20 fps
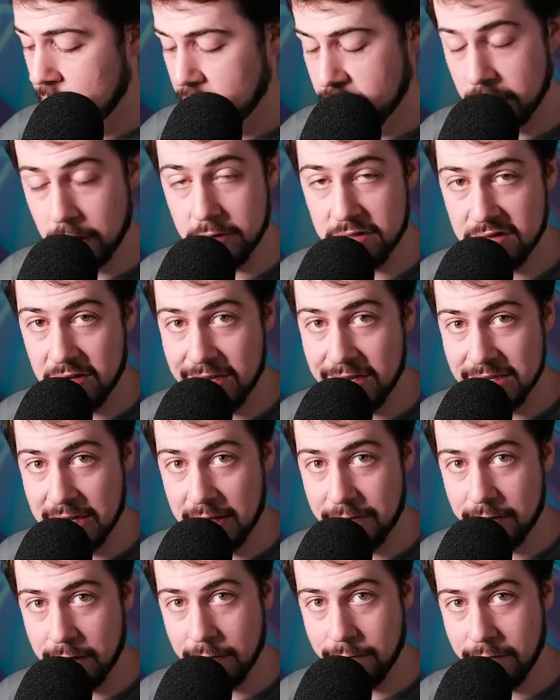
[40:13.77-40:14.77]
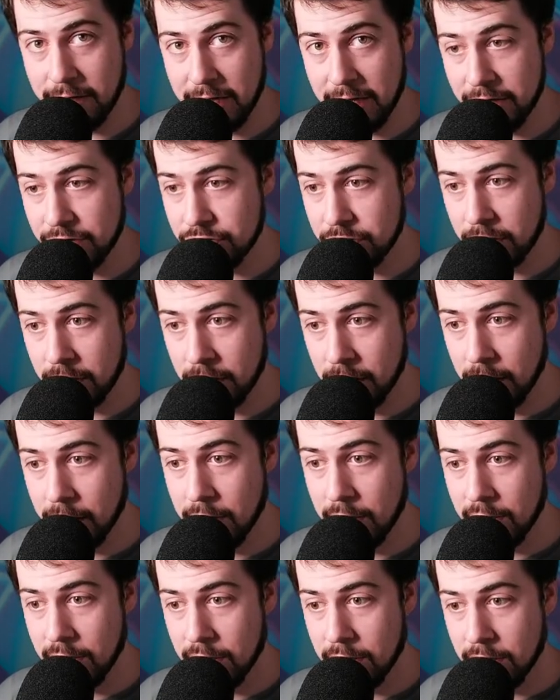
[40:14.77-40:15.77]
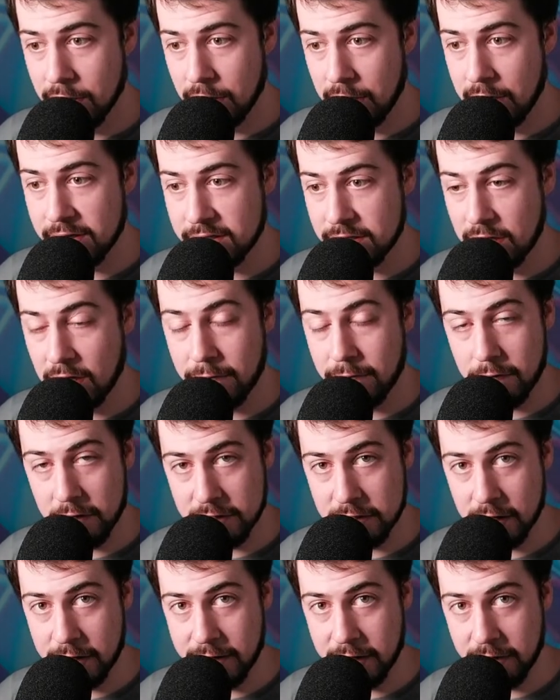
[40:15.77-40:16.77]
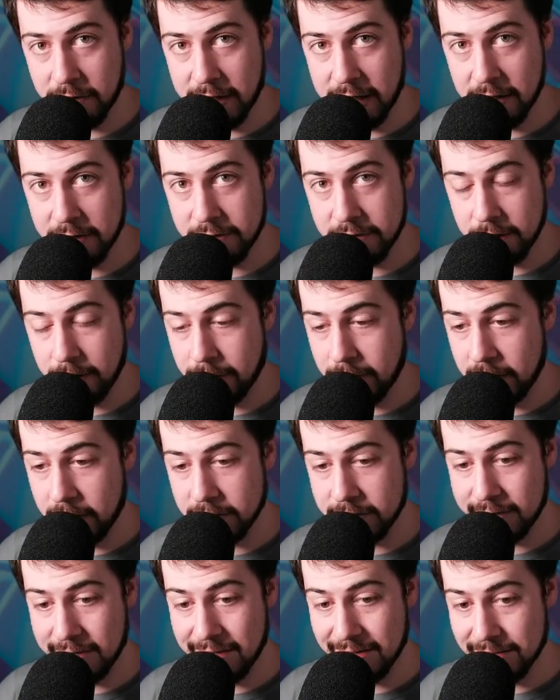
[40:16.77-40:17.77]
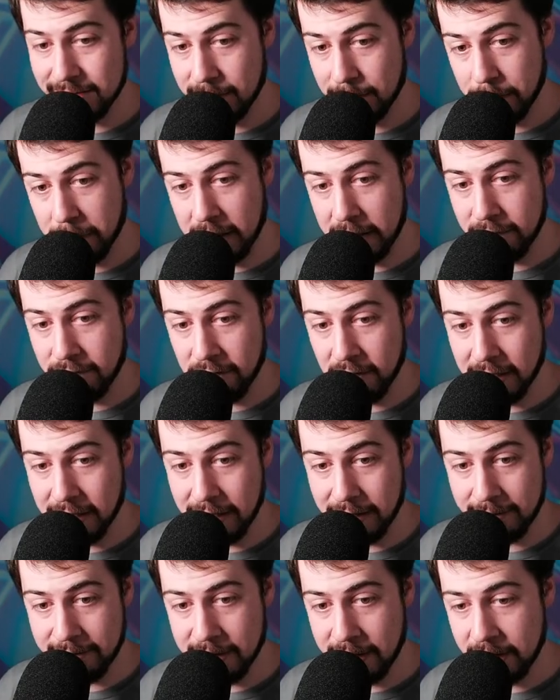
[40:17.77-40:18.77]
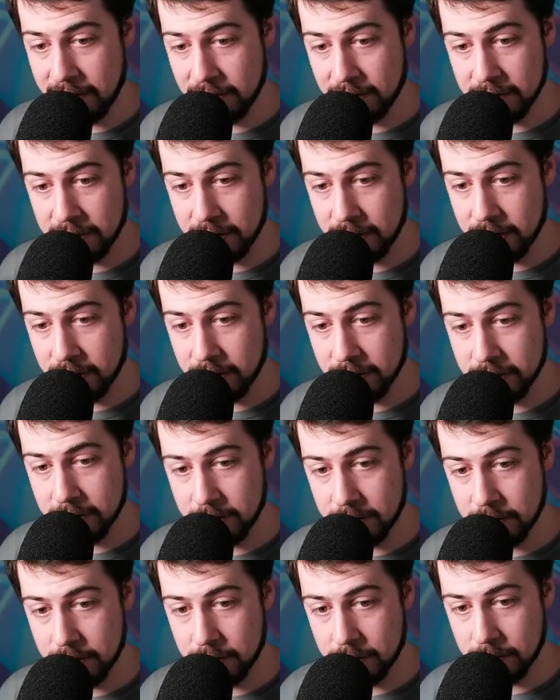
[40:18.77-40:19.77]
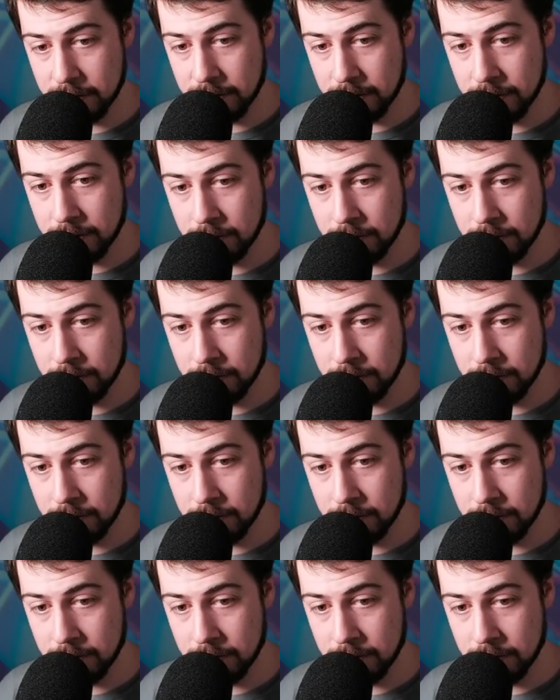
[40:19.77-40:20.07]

It's always nice having evasion. A lot of stuff is on the ground, so if we just get some big flying things and just